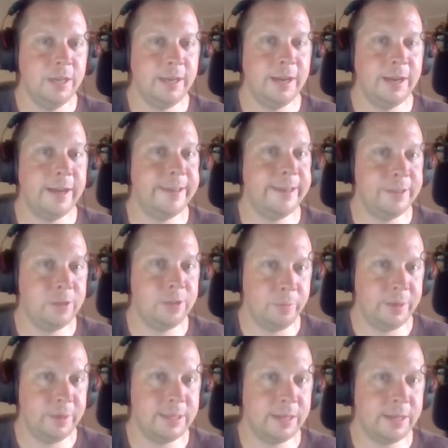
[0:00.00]
I get their
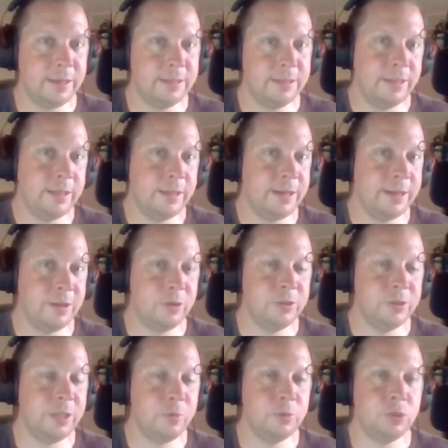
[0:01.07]
mentality. I
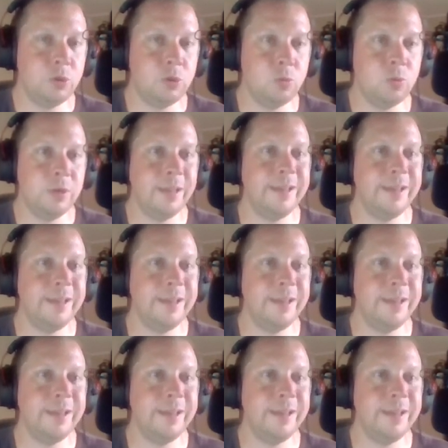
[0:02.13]
understand what's going on.